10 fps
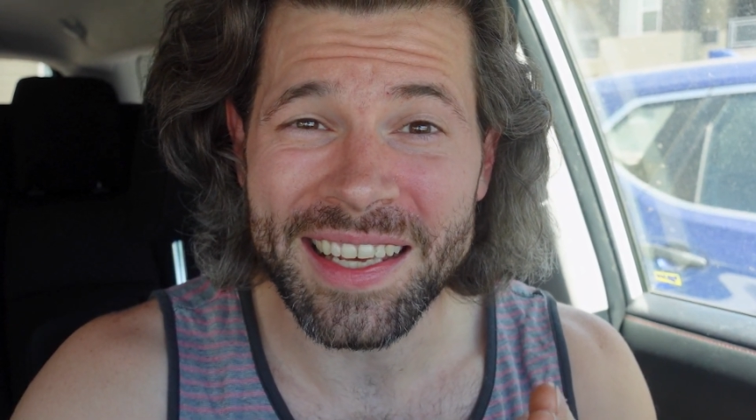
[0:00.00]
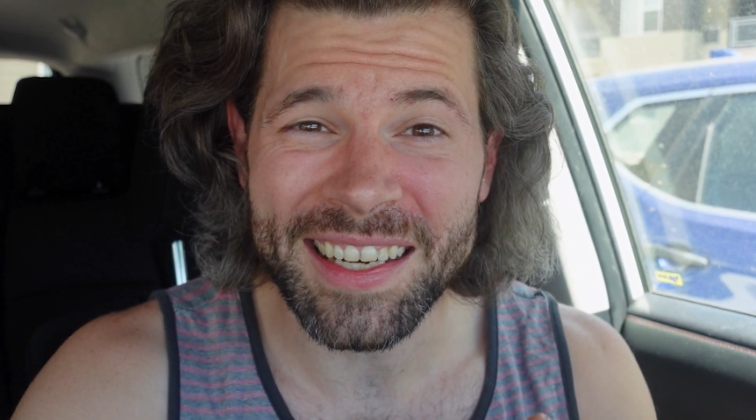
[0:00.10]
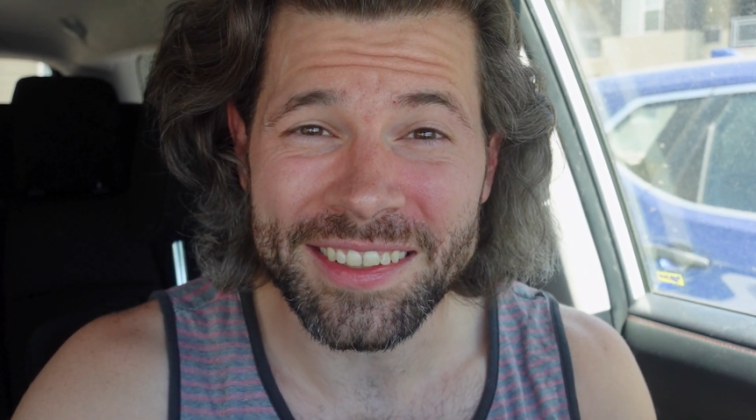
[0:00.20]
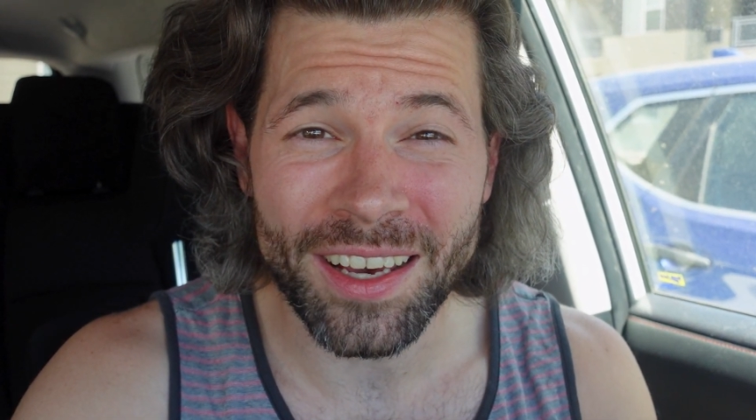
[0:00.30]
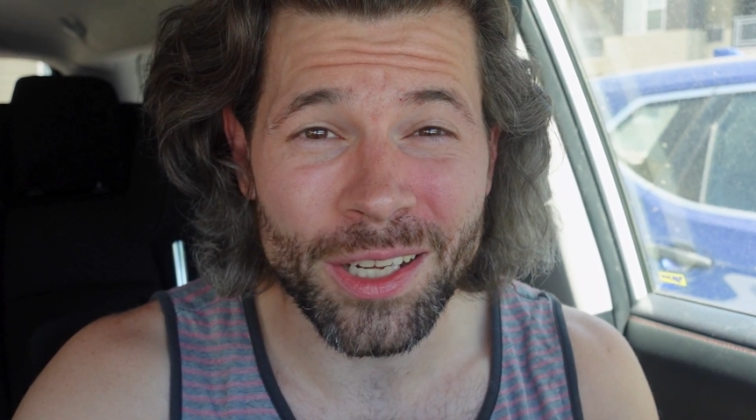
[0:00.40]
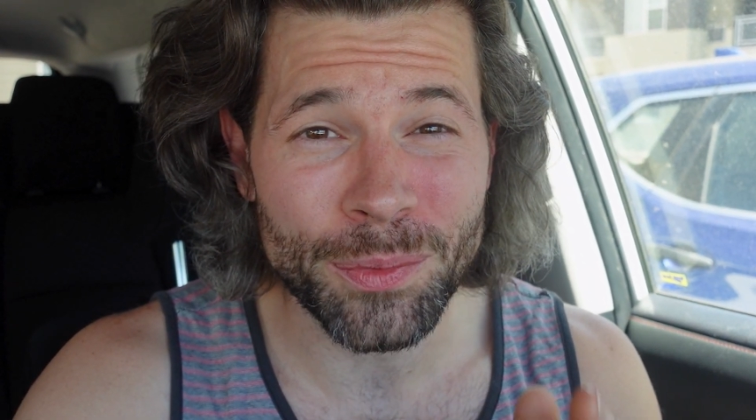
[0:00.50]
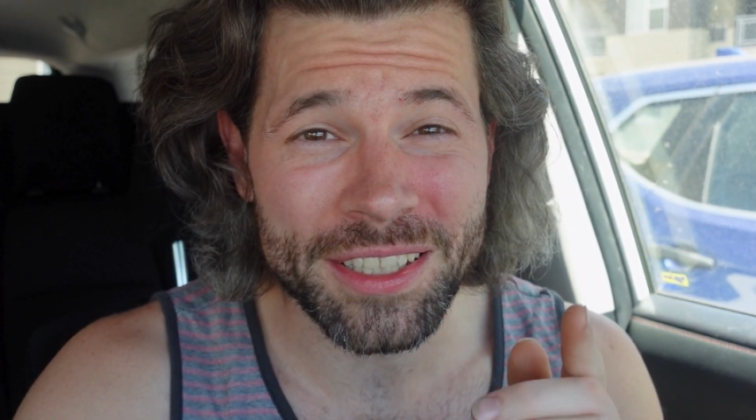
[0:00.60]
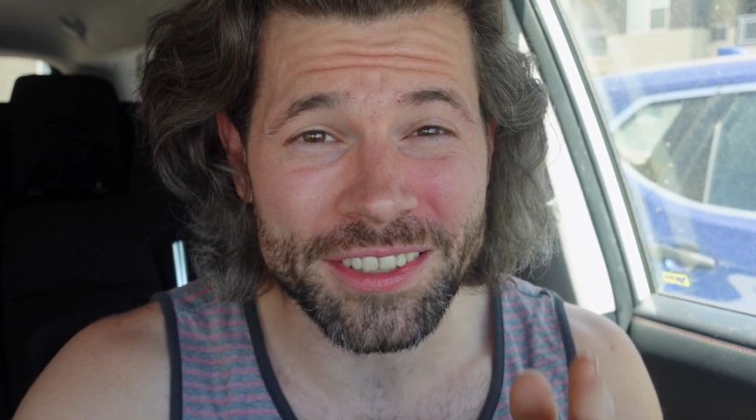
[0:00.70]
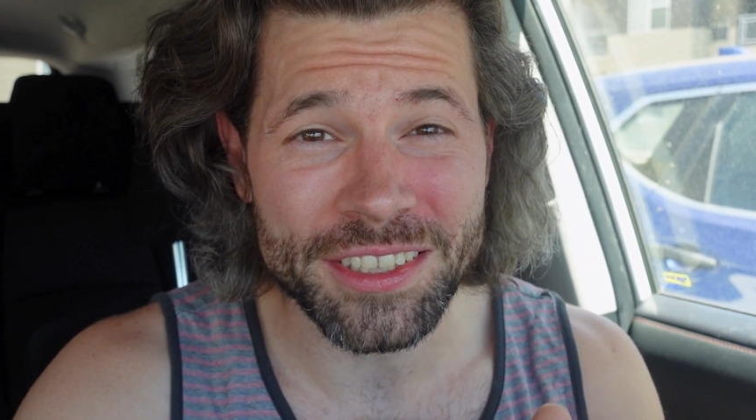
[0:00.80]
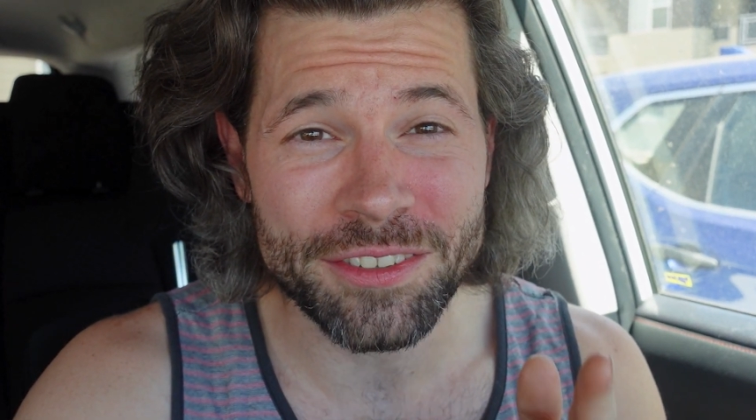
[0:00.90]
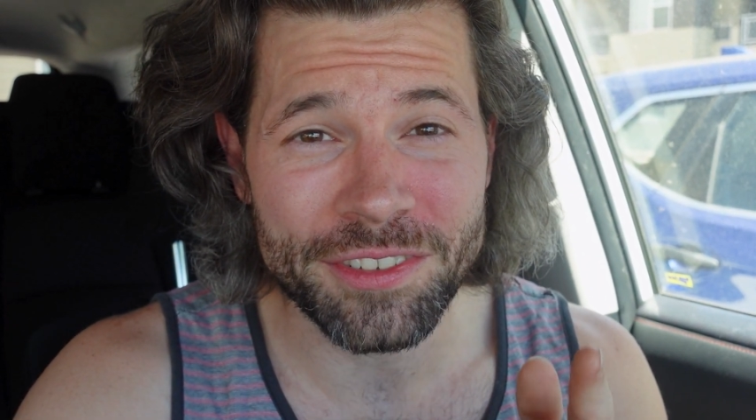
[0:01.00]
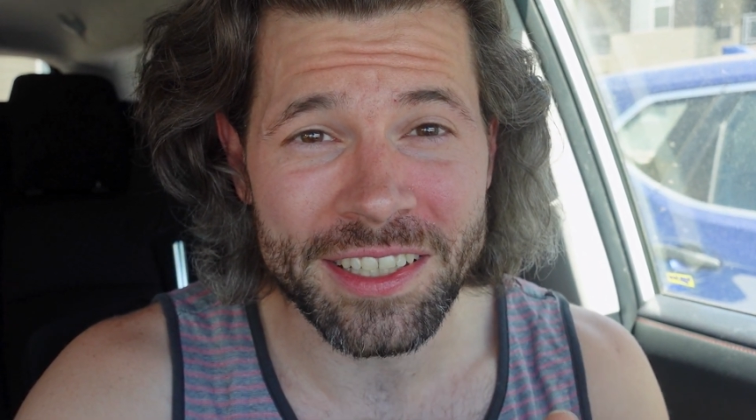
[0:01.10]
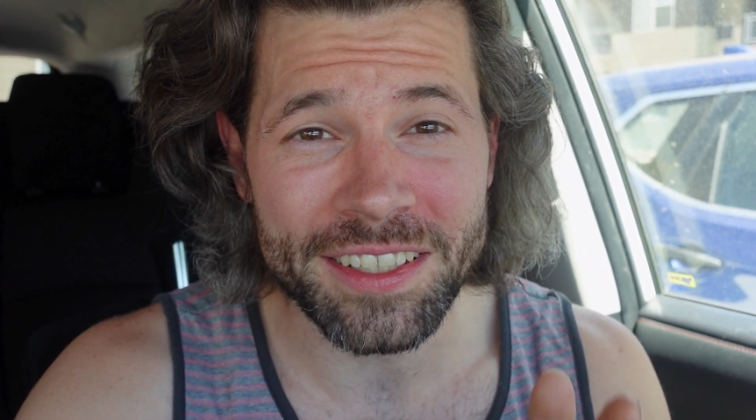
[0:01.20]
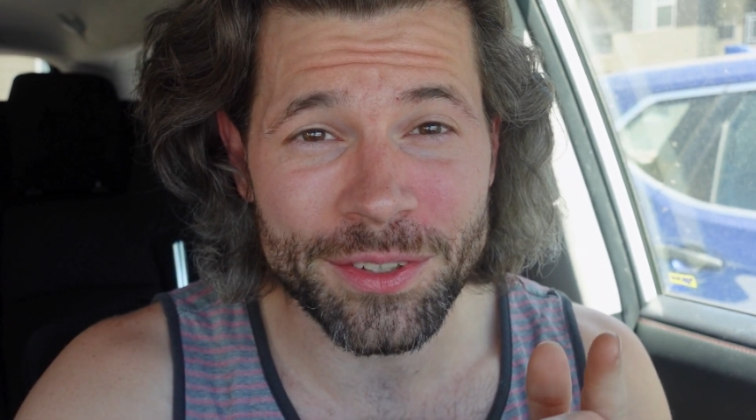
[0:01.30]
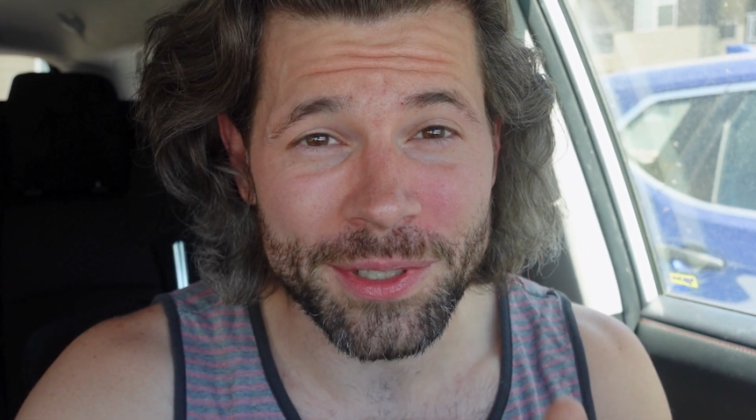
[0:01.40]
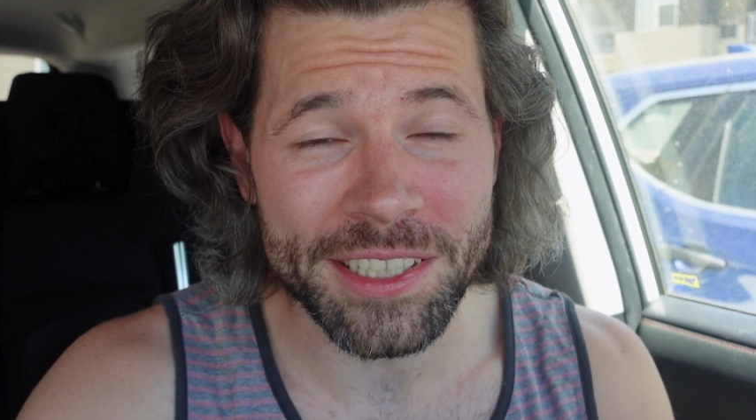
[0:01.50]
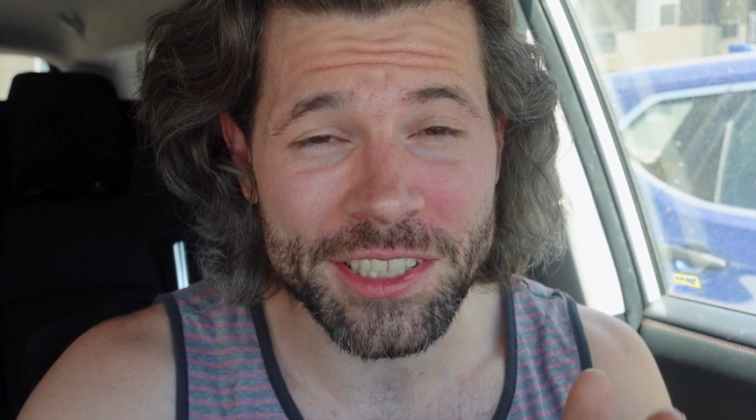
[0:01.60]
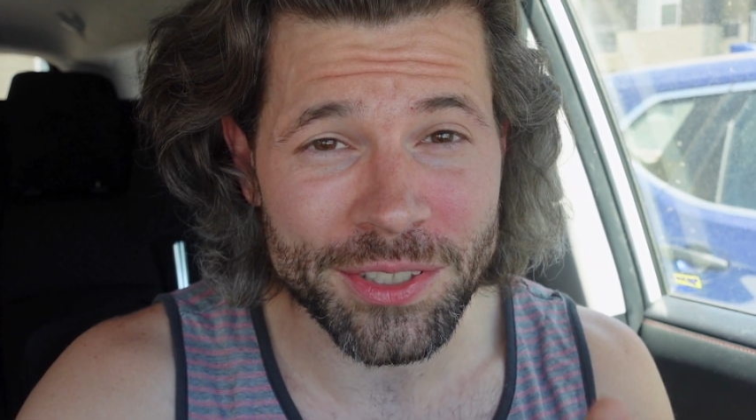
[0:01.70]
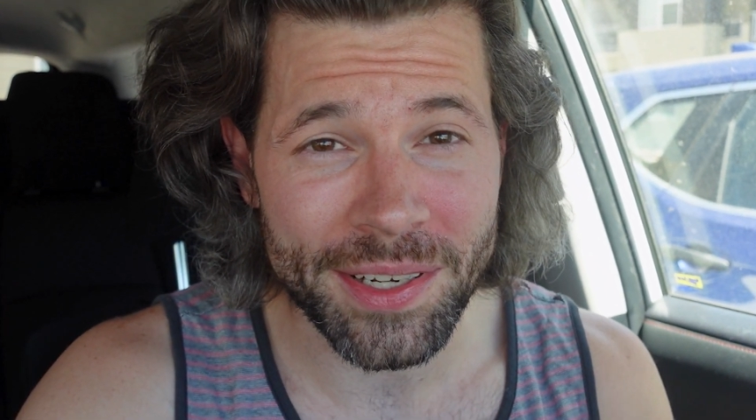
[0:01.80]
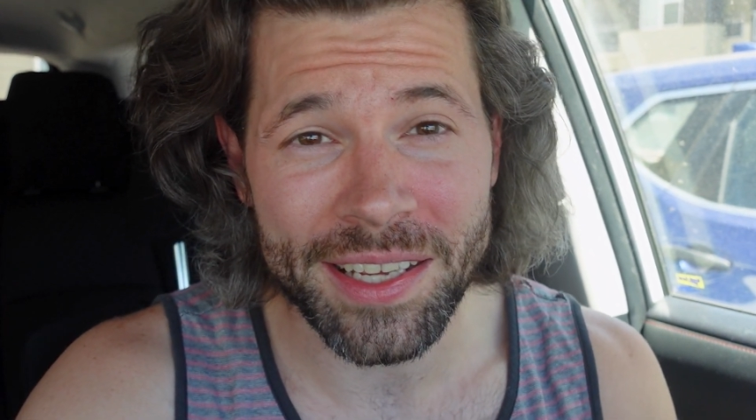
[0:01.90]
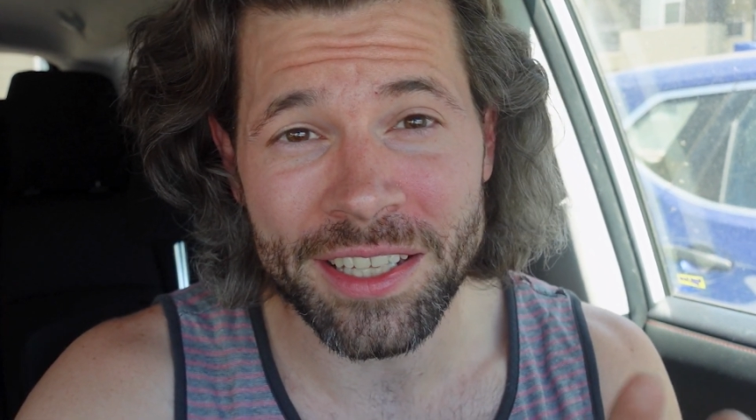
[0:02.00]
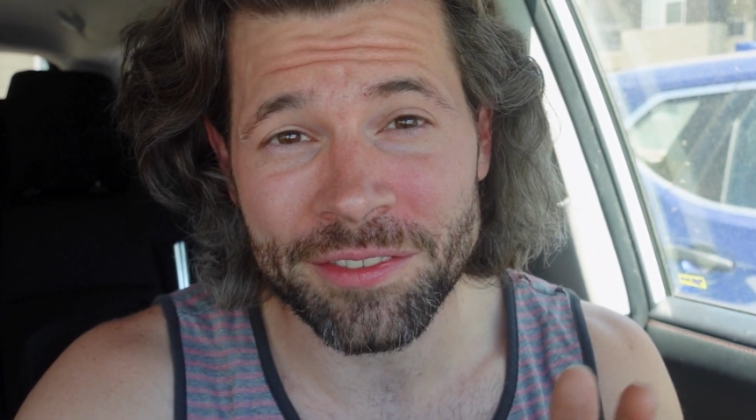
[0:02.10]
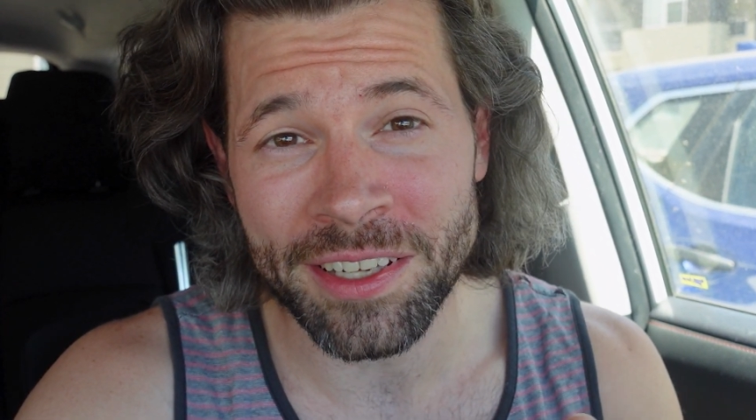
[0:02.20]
get it done with just V3 strength,